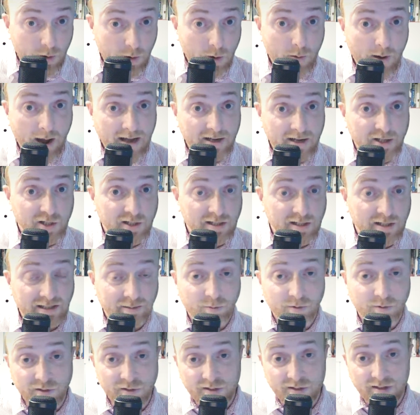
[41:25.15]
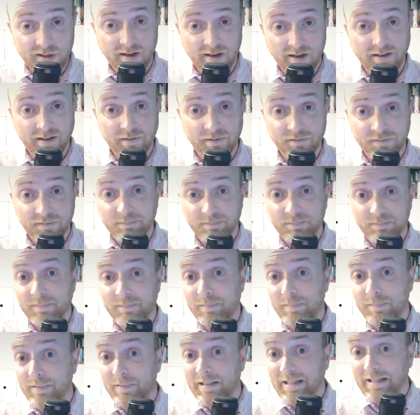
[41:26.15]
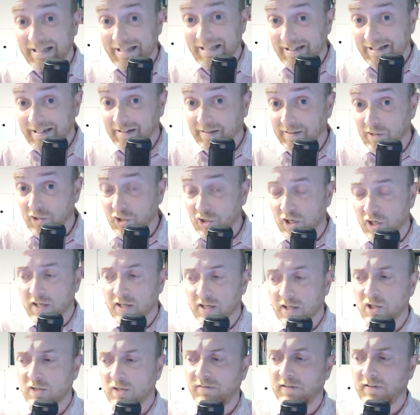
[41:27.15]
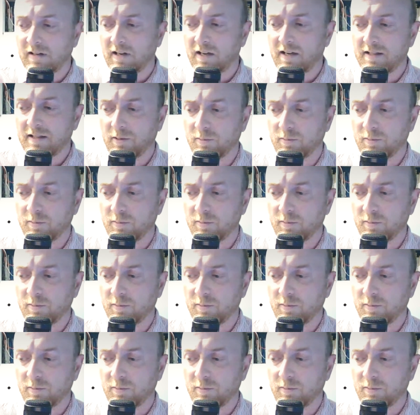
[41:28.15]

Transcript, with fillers: actually was kind of leading the church, if you like.